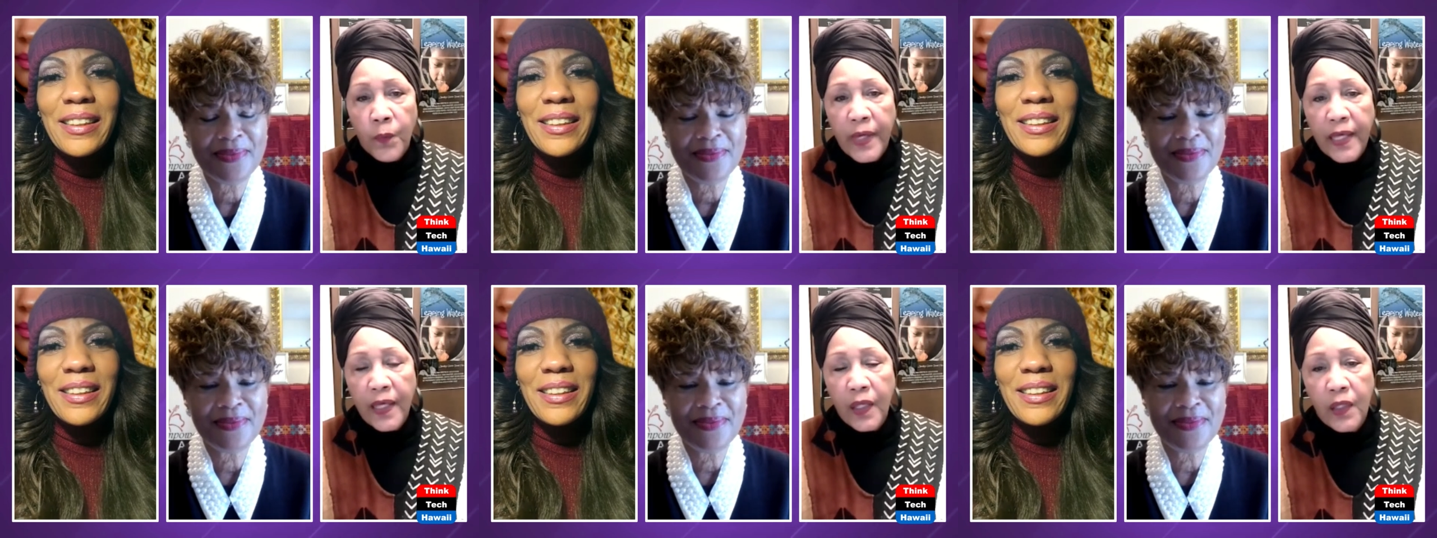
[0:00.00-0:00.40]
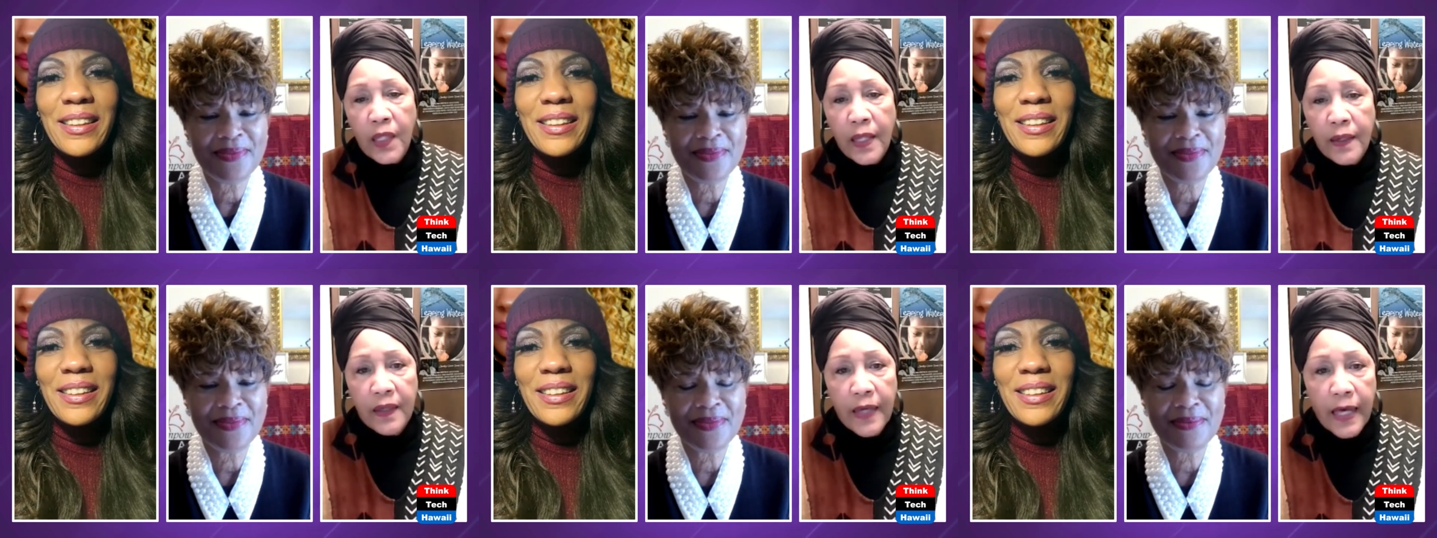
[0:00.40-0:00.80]

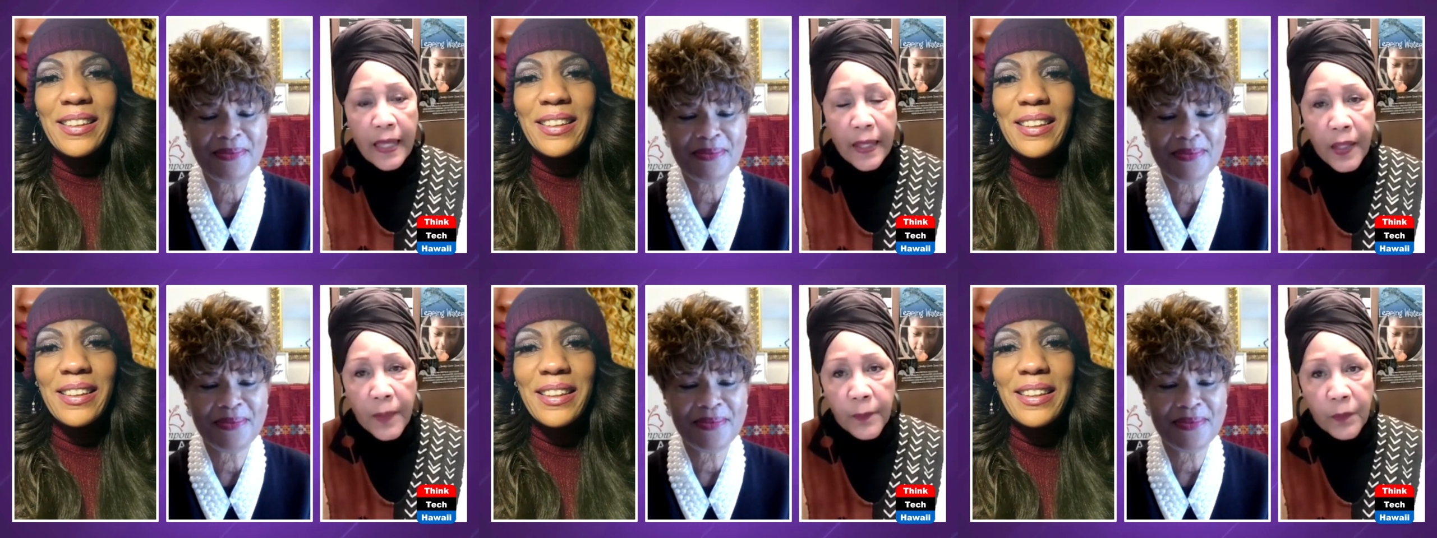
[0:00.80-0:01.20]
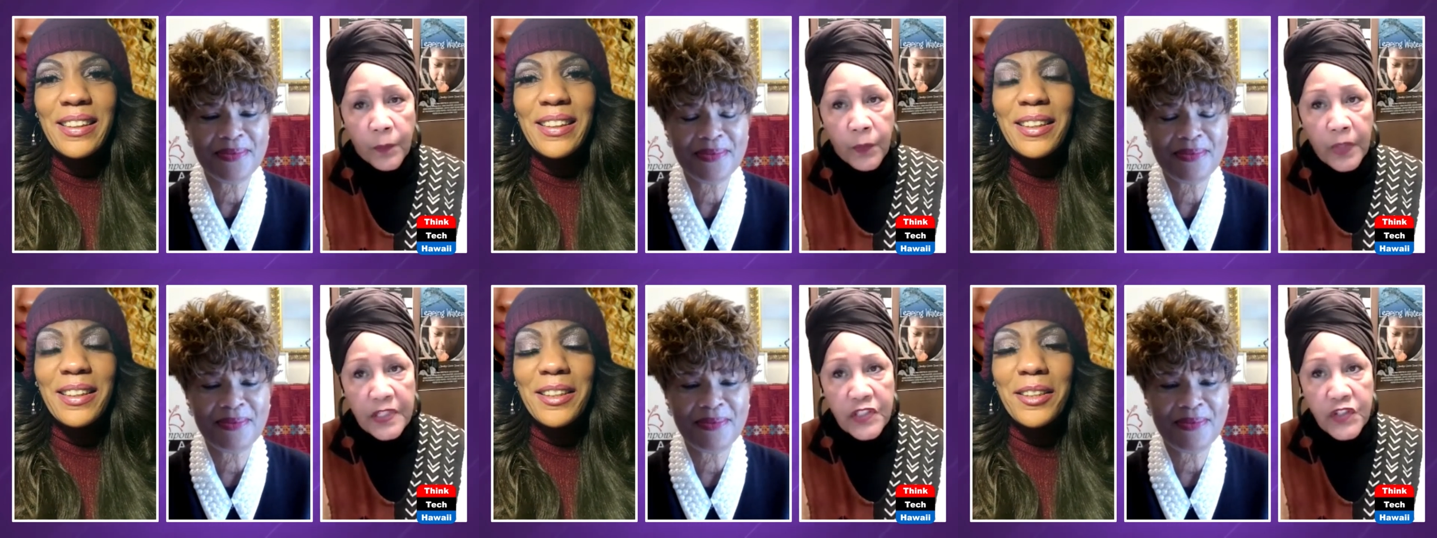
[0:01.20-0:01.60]
Speaker 1: Well,
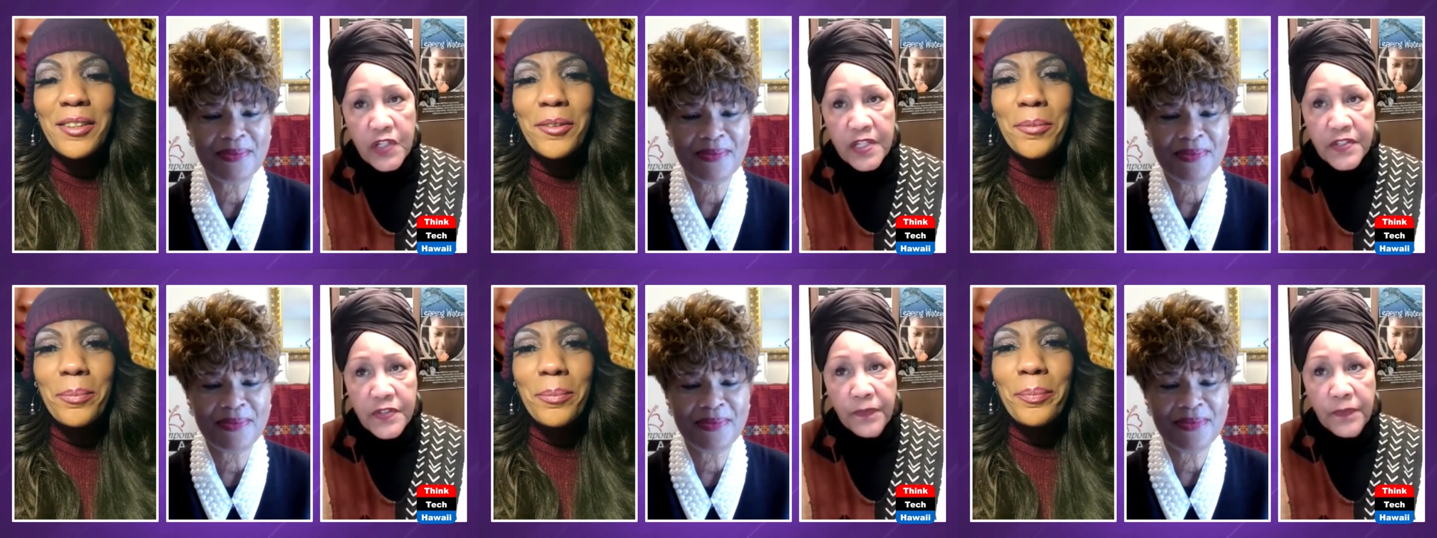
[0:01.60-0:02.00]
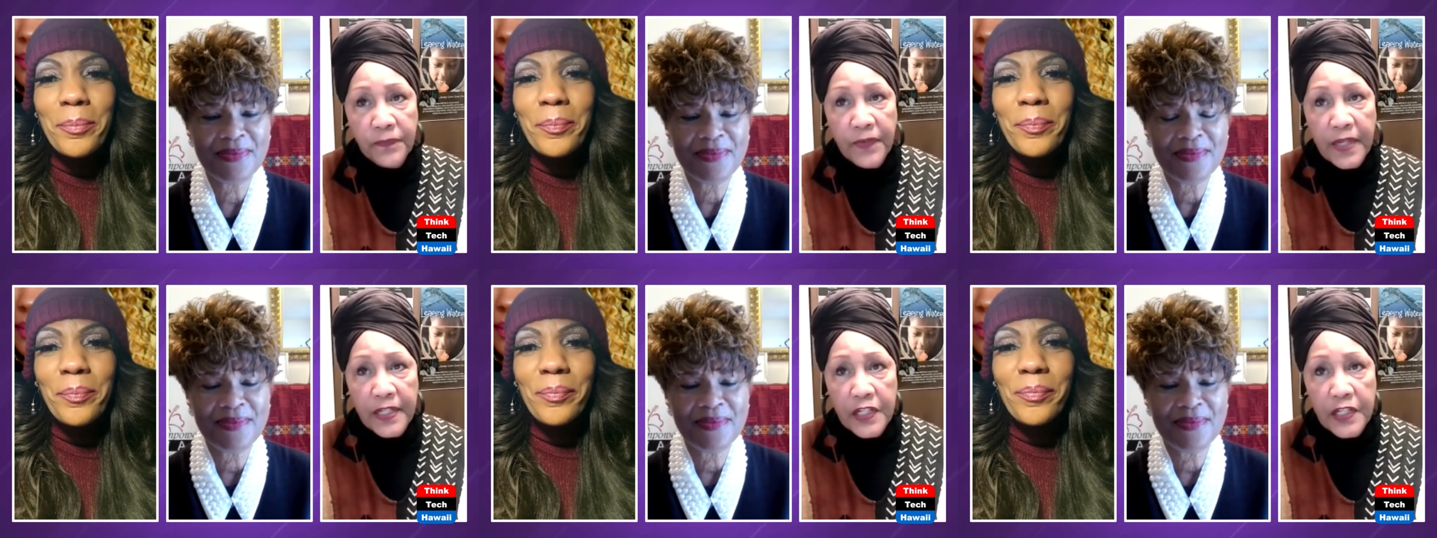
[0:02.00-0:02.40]
um, we
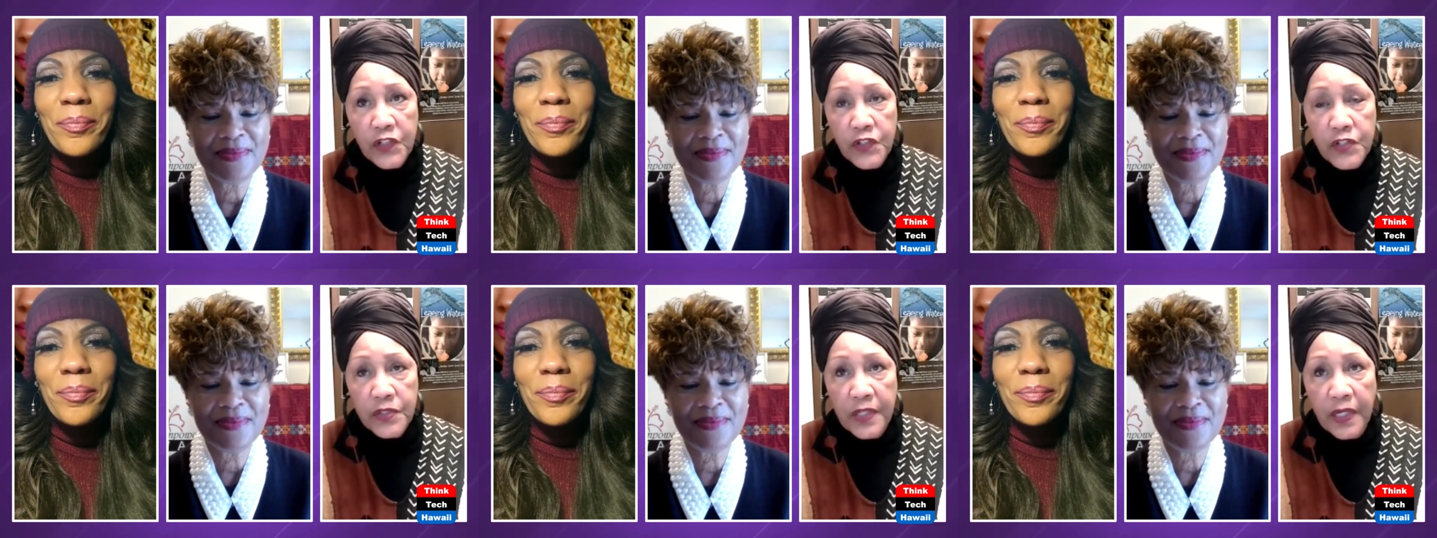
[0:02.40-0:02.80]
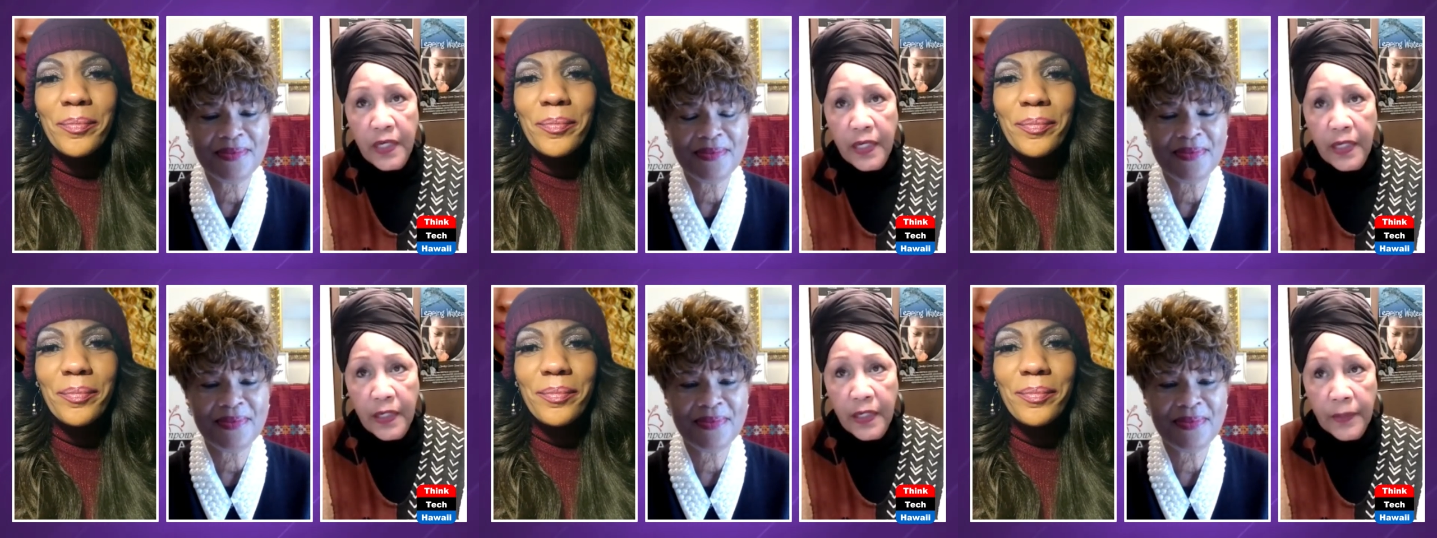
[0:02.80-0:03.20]
just finished
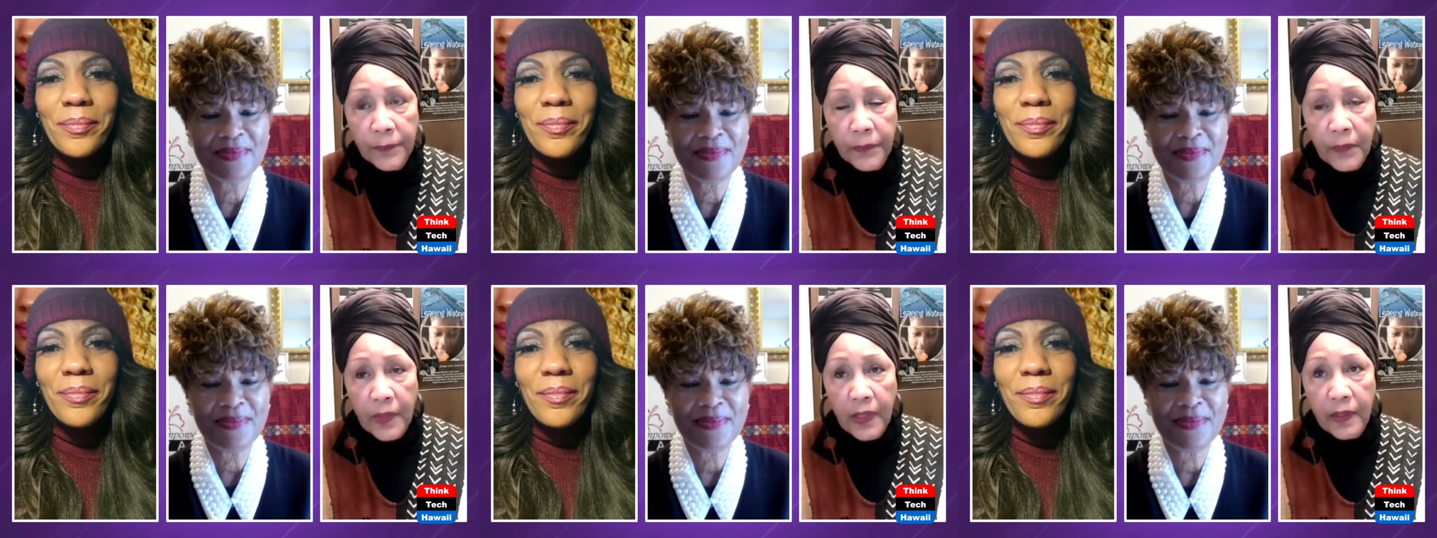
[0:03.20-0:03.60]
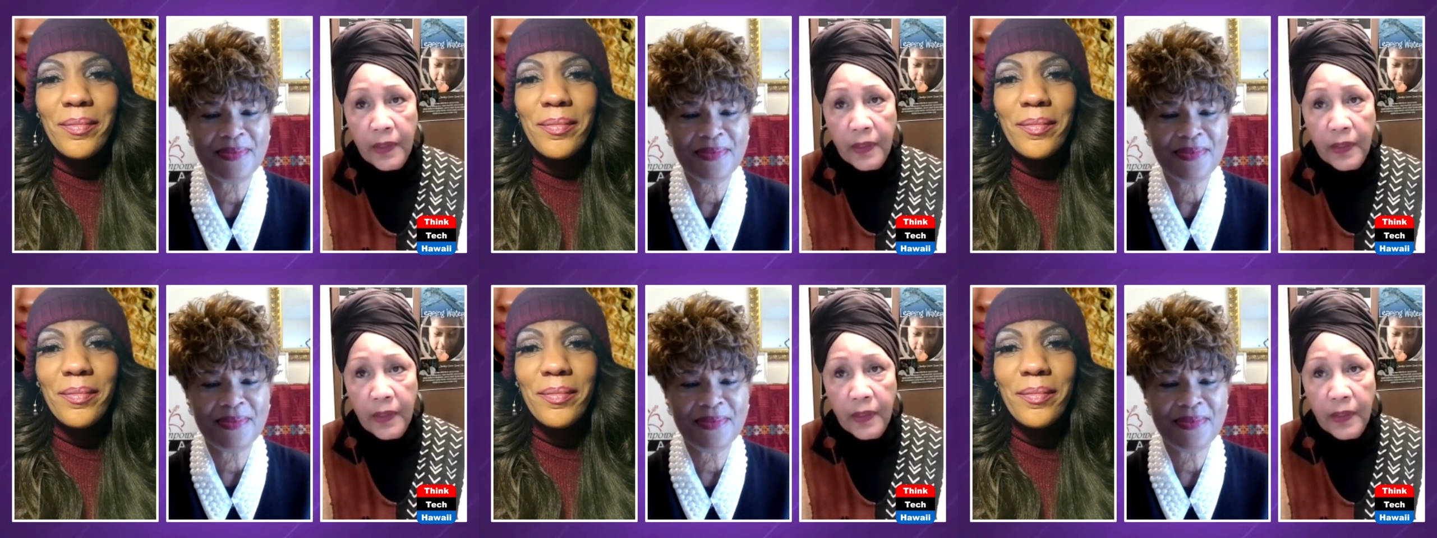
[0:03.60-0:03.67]
um,